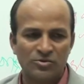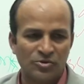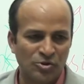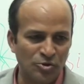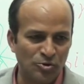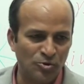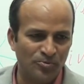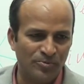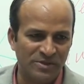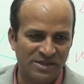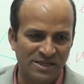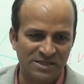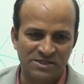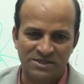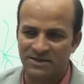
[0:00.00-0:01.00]
through with
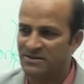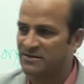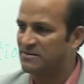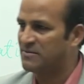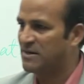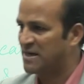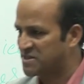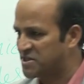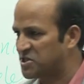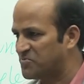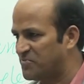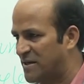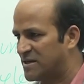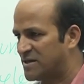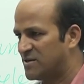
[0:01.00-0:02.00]
this uh,
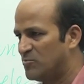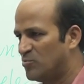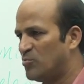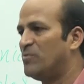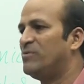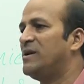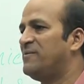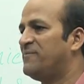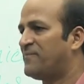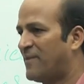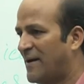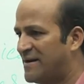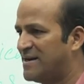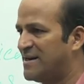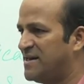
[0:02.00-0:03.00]
assessment, we will
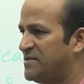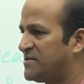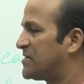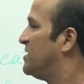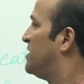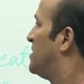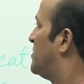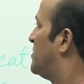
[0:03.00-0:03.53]
finalize